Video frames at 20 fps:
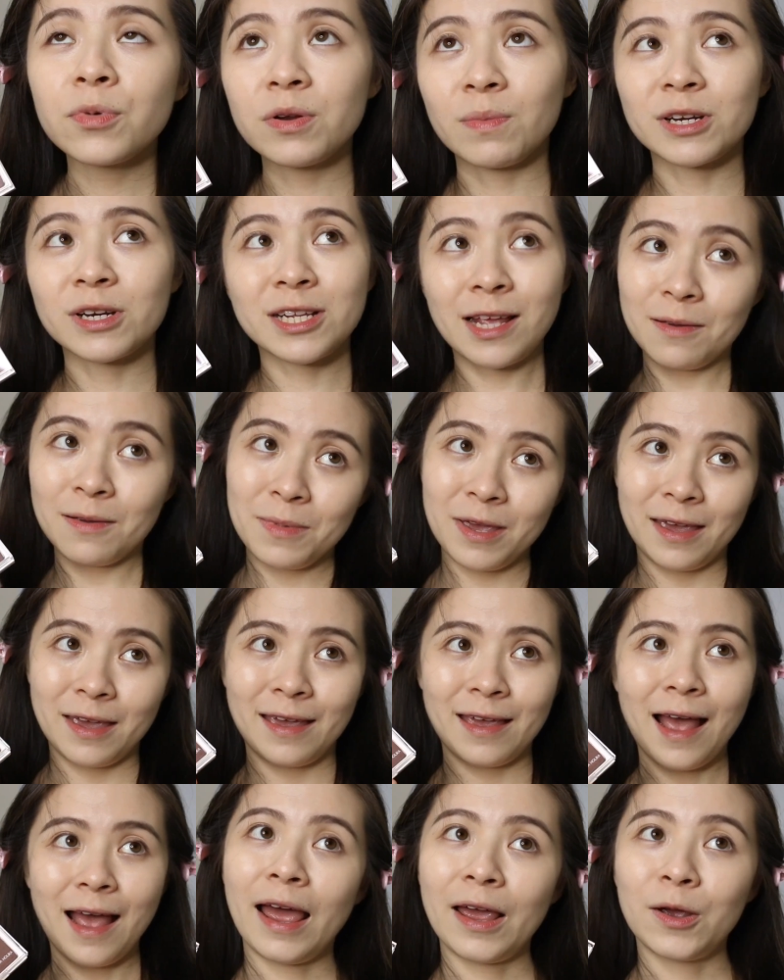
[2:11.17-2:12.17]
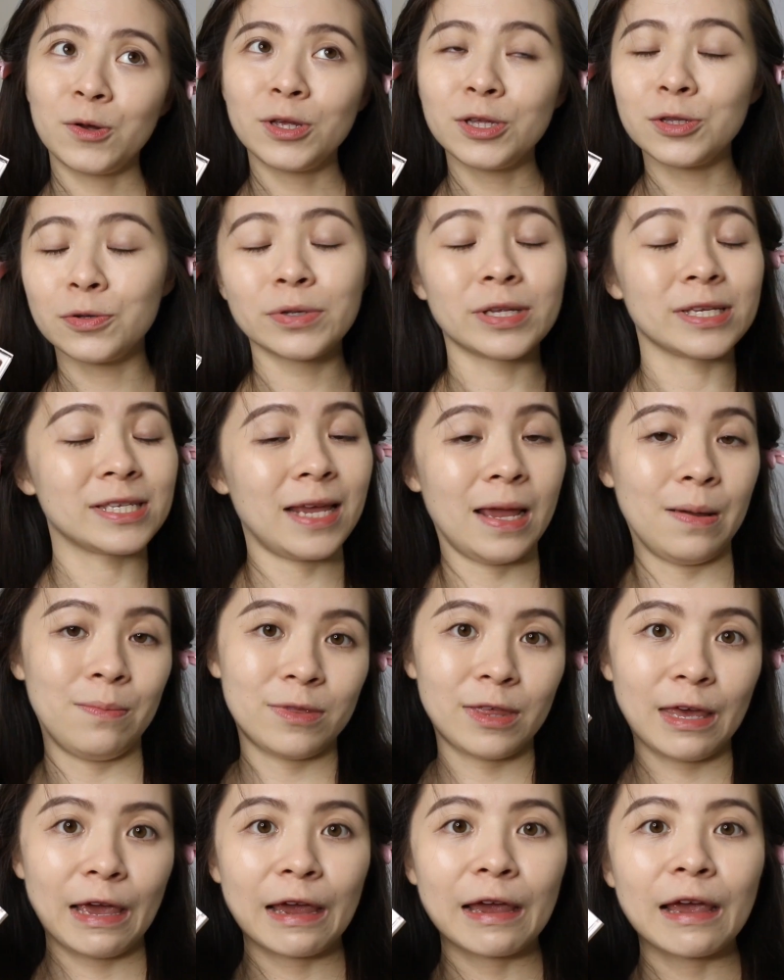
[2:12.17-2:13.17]
Pretty much like me. I only do the same
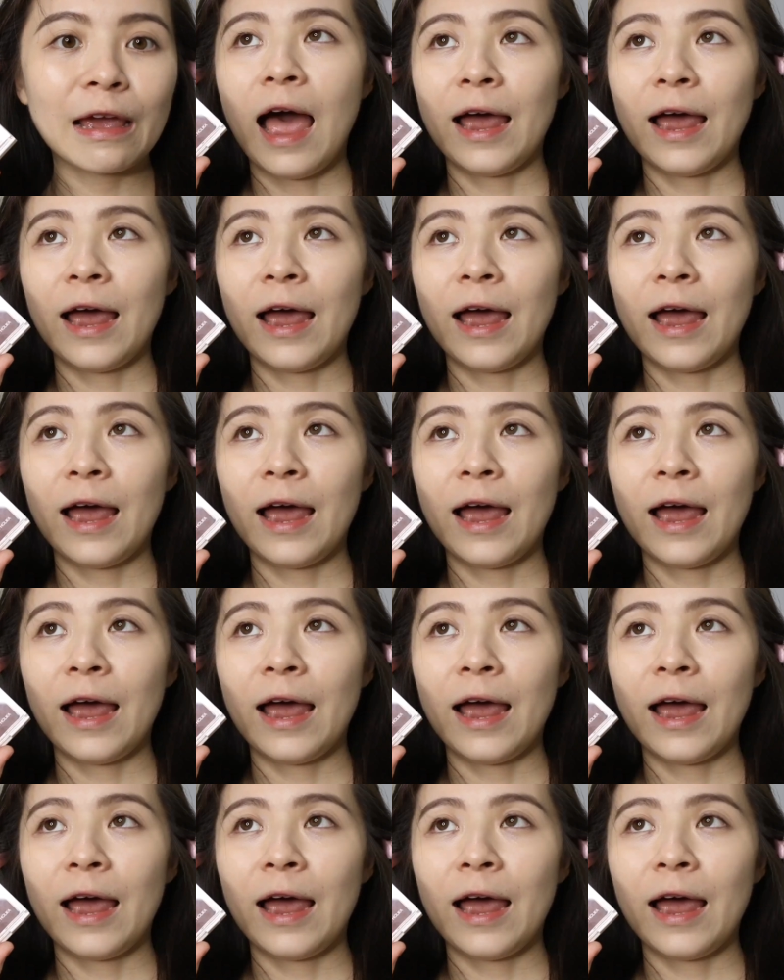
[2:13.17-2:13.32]
thing.